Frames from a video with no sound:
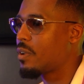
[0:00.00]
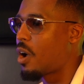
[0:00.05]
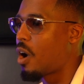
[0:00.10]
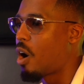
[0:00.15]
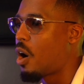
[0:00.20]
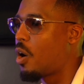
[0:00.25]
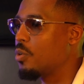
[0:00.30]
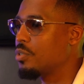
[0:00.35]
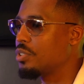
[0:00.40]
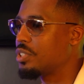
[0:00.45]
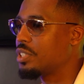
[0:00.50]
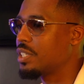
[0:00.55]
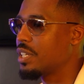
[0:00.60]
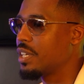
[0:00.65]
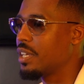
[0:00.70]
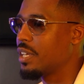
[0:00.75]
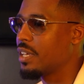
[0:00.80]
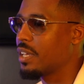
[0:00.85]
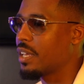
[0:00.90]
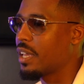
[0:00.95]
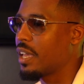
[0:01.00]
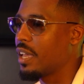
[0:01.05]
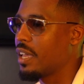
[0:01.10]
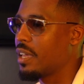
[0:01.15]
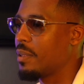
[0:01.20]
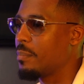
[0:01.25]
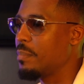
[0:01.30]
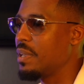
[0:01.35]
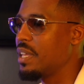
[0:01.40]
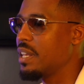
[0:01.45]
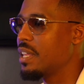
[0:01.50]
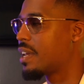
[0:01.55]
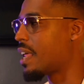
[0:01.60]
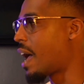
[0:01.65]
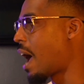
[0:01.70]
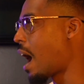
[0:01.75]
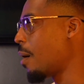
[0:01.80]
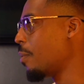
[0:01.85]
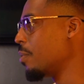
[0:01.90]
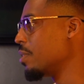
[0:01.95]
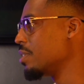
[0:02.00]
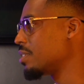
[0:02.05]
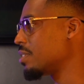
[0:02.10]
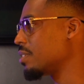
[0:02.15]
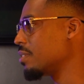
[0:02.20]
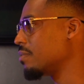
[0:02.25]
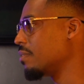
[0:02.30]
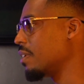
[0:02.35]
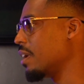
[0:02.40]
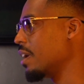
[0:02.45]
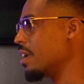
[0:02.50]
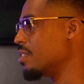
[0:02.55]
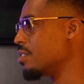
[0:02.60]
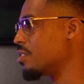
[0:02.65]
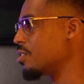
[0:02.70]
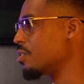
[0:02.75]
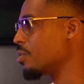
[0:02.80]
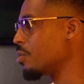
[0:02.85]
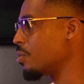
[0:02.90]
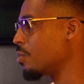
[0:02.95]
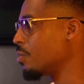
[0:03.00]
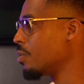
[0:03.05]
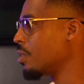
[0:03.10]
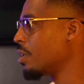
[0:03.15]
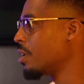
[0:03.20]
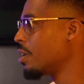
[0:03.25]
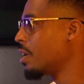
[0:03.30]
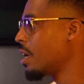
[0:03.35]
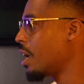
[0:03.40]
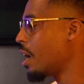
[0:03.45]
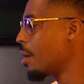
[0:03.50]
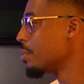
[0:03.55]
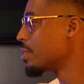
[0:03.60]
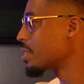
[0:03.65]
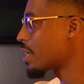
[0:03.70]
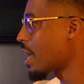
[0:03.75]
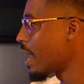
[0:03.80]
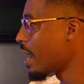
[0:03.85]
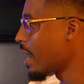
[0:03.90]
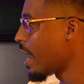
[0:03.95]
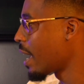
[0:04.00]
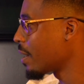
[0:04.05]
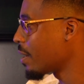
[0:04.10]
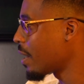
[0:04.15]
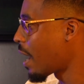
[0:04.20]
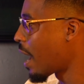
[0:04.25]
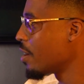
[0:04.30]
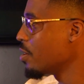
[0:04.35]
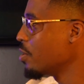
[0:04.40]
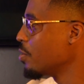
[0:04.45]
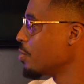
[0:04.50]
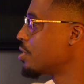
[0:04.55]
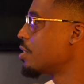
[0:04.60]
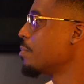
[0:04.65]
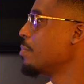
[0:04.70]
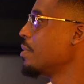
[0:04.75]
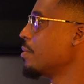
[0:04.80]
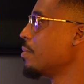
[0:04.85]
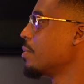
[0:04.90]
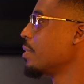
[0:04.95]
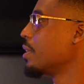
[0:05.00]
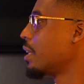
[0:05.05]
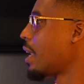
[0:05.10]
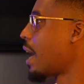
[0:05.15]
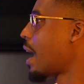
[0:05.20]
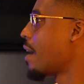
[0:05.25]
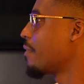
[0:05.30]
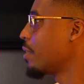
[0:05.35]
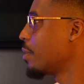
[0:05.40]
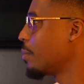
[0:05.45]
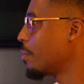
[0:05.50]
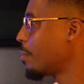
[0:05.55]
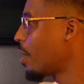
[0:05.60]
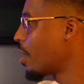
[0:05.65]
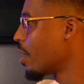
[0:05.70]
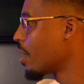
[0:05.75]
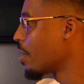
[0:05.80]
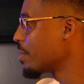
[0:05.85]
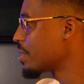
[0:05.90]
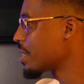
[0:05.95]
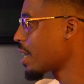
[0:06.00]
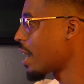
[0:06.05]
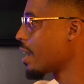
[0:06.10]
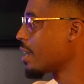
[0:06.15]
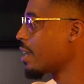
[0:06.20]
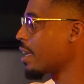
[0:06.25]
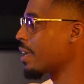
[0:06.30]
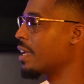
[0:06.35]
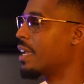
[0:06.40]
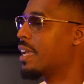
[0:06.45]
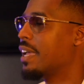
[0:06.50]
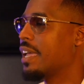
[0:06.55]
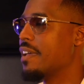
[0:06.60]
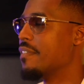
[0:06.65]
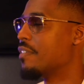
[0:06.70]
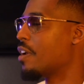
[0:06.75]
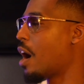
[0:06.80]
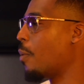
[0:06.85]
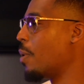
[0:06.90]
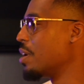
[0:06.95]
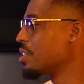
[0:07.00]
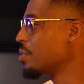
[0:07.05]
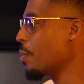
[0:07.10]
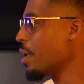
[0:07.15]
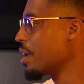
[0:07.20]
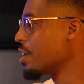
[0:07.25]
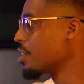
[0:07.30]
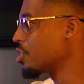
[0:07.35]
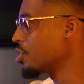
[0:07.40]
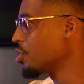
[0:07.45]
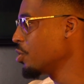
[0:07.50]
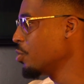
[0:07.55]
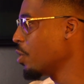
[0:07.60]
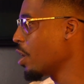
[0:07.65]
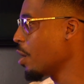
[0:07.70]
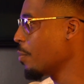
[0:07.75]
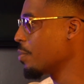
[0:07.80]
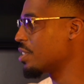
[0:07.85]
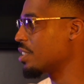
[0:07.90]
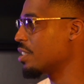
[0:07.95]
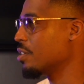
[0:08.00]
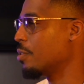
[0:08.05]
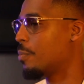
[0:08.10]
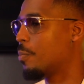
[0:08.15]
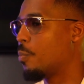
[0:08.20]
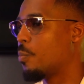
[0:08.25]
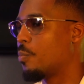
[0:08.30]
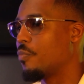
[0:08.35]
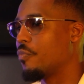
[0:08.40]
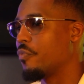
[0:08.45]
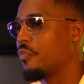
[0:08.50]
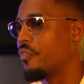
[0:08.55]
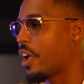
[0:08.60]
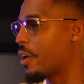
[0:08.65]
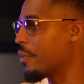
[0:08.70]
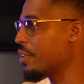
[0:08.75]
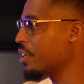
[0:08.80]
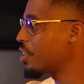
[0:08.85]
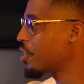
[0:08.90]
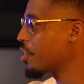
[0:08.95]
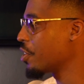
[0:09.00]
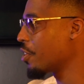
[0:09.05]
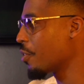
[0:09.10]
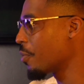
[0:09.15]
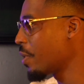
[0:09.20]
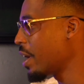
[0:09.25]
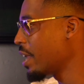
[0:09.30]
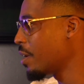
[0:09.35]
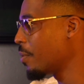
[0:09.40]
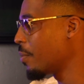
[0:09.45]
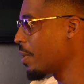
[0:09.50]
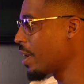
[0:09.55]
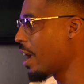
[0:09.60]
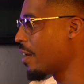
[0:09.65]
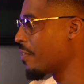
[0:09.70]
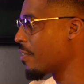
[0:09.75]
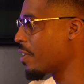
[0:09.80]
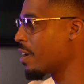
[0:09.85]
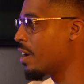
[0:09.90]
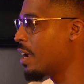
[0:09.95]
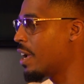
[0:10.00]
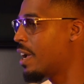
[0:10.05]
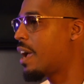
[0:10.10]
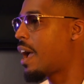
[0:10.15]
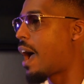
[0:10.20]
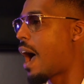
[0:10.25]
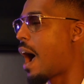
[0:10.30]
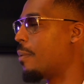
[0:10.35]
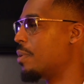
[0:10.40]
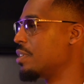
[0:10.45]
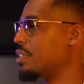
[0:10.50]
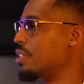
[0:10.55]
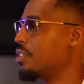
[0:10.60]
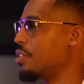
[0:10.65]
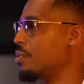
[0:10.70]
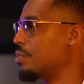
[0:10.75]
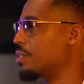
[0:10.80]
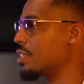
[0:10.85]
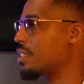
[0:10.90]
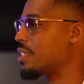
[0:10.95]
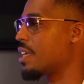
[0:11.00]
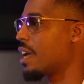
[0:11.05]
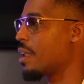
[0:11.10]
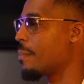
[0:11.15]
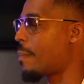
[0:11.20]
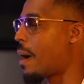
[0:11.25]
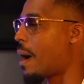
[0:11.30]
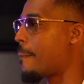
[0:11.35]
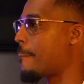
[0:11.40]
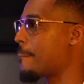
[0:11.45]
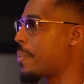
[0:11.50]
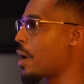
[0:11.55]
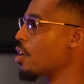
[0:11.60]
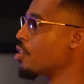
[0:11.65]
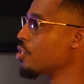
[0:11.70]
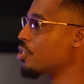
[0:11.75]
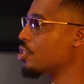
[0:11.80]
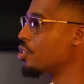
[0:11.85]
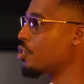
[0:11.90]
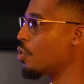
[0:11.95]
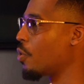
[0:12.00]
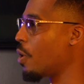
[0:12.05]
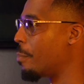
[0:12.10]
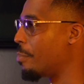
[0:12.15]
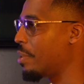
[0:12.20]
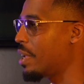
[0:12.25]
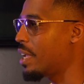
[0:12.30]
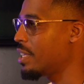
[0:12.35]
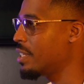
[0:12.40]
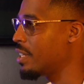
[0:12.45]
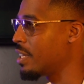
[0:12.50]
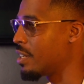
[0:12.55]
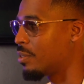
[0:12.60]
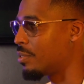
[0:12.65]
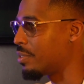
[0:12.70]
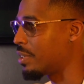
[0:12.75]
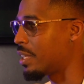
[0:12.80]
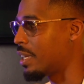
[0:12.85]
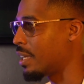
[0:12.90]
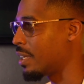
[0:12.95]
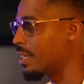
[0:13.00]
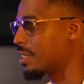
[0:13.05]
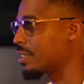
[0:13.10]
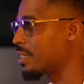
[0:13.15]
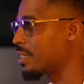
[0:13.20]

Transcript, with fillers: hosting and media that I was into, it was kind of like how I used to be with Live Lamar. It was kind of like even though I wasn't wearing a suit, it was still very curated and whatever. I wasn't used to telling my personal opinion on things